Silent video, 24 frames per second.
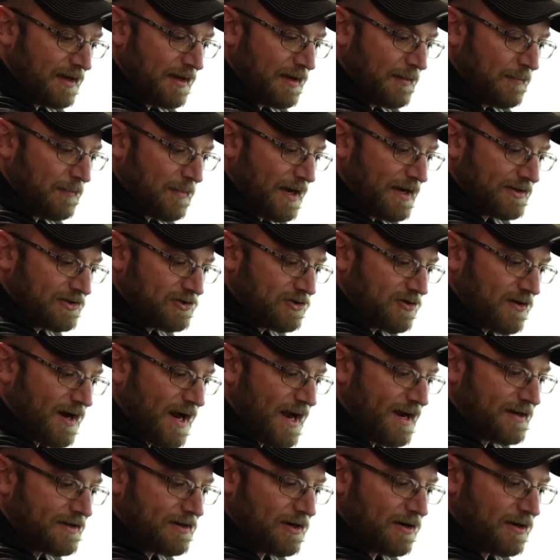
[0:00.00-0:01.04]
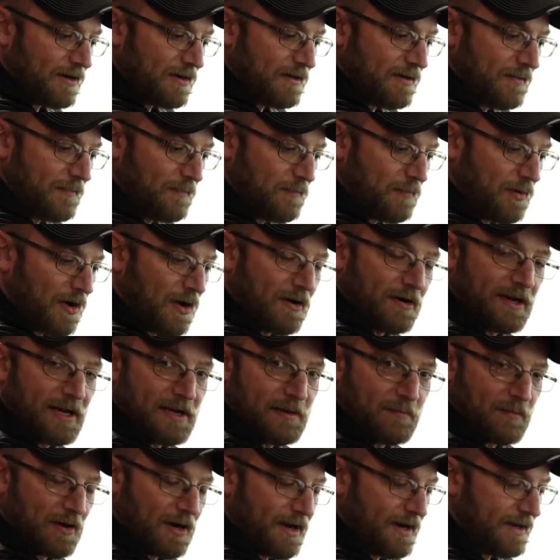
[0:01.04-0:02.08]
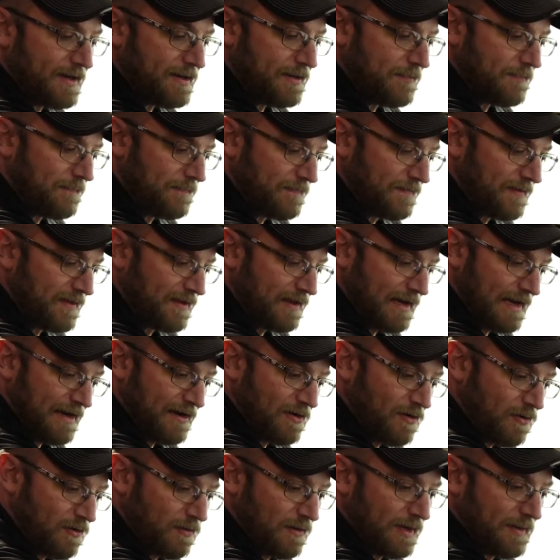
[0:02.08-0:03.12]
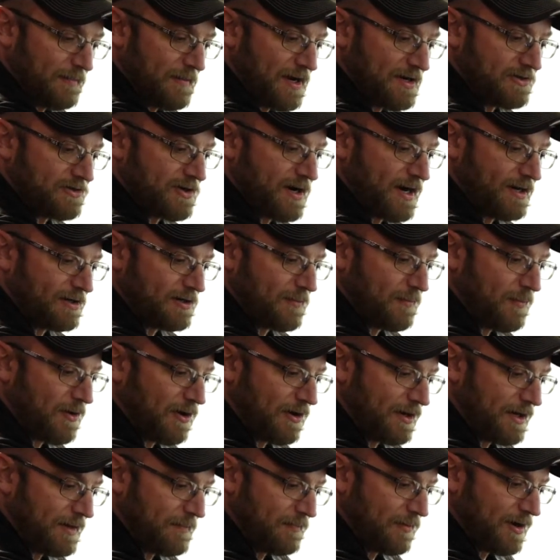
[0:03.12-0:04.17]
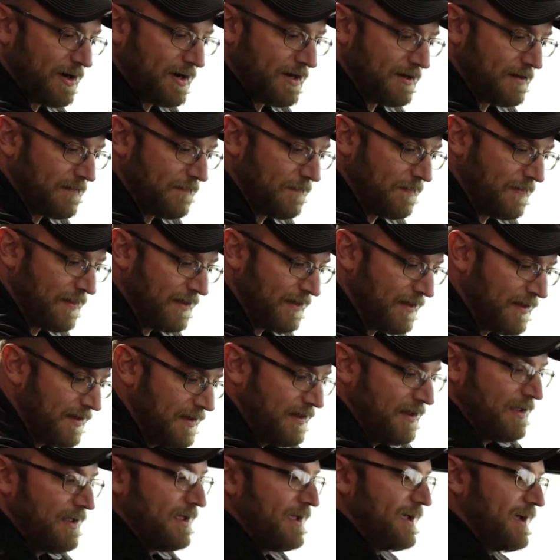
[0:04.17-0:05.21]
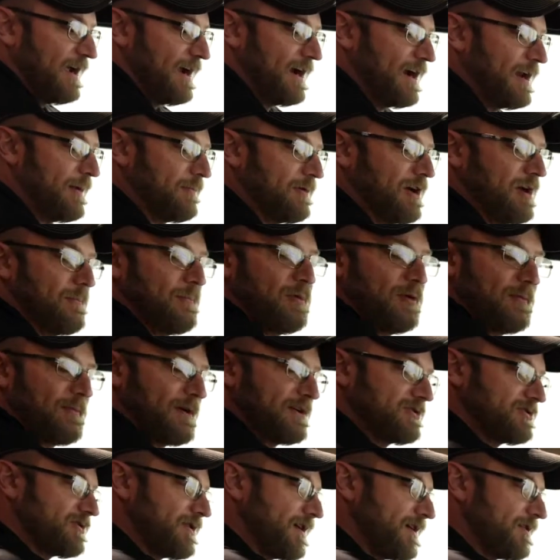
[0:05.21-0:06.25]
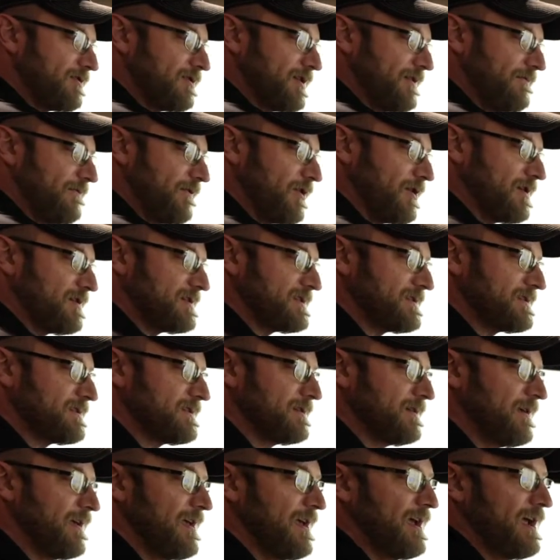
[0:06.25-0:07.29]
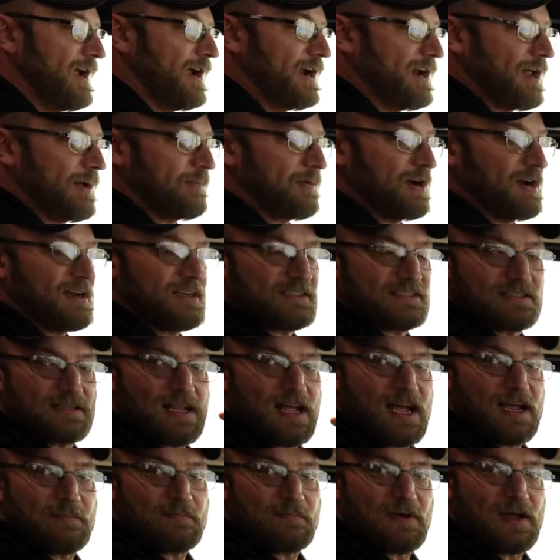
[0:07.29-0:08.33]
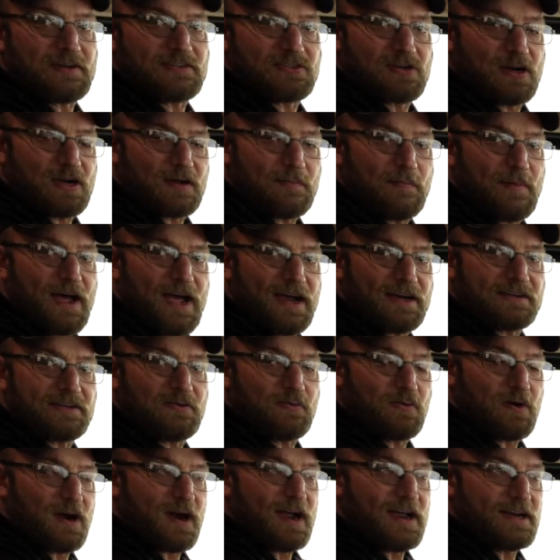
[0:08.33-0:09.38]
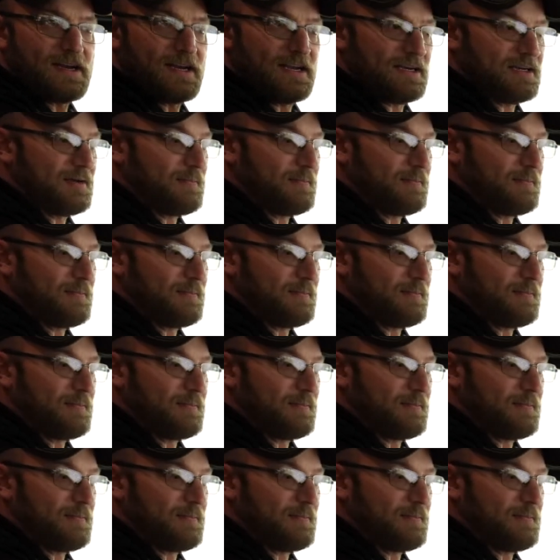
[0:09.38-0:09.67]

my tractor parking brake and only my tractor parking brake. And I'm going to put my truck in reverse and I'm going to slide my truck back to where I need to